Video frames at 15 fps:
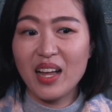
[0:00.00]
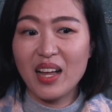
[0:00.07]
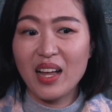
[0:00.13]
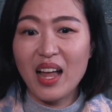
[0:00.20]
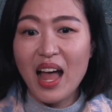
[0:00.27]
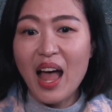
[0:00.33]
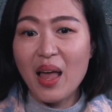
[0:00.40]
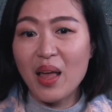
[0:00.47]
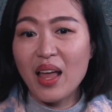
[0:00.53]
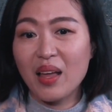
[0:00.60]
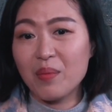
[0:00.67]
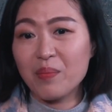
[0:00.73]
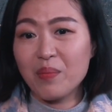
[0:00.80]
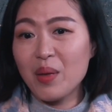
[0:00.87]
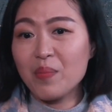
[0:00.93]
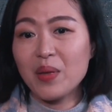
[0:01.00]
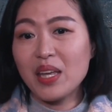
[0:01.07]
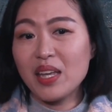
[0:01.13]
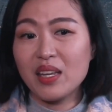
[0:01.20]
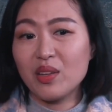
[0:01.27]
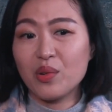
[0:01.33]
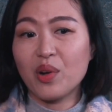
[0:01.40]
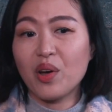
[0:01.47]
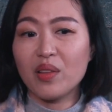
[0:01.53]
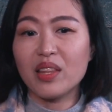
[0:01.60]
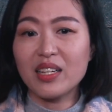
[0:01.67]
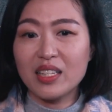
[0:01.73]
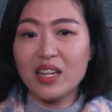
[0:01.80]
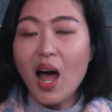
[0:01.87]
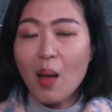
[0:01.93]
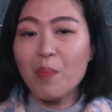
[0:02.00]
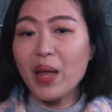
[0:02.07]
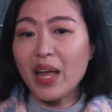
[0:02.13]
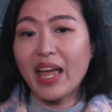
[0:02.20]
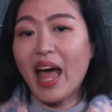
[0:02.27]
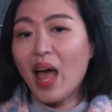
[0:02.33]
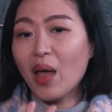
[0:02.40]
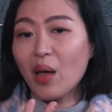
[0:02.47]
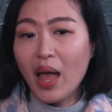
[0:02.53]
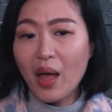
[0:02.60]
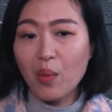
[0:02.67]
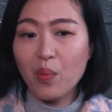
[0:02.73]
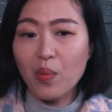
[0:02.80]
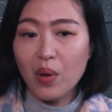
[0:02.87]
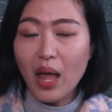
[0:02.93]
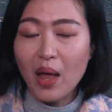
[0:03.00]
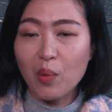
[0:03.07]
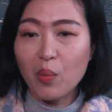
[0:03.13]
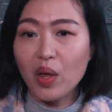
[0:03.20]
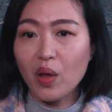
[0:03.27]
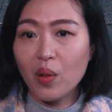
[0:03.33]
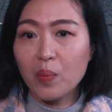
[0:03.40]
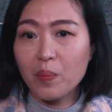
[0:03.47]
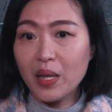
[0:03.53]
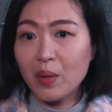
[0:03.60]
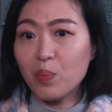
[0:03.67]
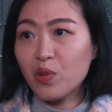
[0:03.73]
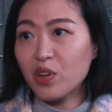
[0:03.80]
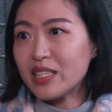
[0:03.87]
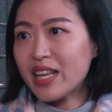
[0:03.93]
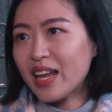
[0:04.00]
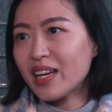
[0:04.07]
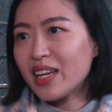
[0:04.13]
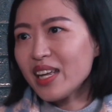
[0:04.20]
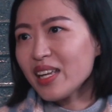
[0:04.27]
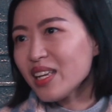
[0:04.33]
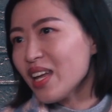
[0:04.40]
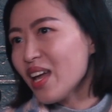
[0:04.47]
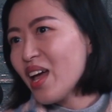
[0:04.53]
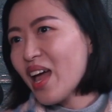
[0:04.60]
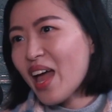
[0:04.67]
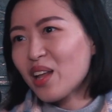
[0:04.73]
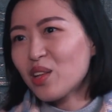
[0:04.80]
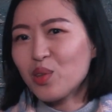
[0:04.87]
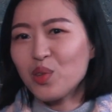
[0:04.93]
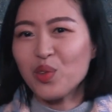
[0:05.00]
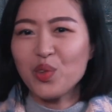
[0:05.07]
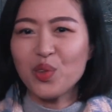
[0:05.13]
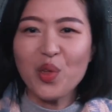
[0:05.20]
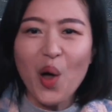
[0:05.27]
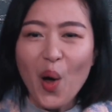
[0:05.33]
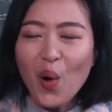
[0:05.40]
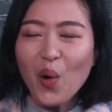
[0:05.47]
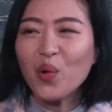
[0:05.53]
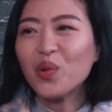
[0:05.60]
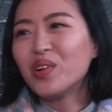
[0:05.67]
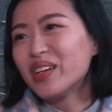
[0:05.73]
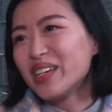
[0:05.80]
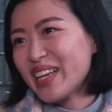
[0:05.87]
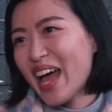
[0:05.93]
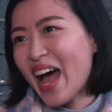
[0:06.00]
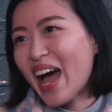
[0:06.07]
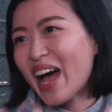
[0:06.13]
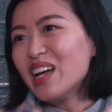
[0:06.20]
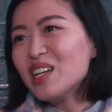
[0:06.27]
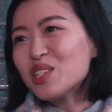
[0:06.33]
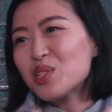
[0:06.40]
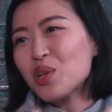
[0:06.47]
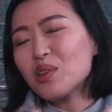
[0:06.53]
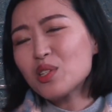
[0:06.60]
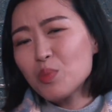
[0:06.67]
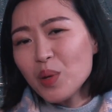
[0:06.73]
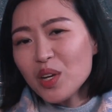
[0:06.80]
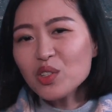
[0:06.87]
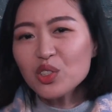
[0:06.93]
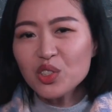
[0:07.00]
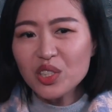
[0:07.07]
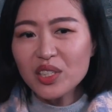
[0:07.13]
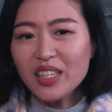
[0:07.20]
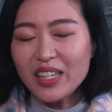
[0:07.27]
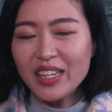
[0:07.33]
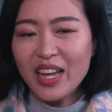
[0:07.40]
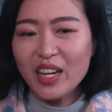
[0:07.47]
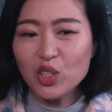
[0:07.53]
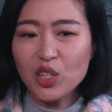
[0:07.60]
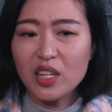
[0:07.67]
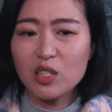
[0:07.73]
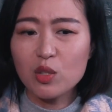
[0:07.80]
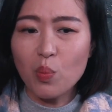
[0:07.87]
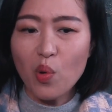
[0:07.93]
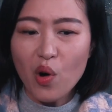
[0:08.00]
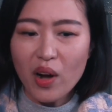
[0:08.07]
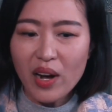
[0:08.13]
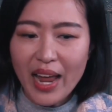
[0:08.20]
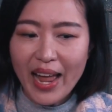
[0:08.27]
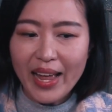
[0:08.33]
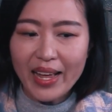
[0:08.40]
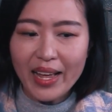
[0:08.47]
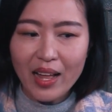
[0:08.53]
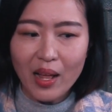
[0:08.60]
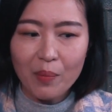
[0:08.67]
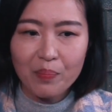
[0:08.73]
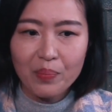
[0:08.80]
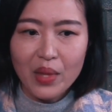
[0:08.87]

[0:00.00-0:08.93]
the topic I will be presenting. No, yeah. So spiritual connection is more like a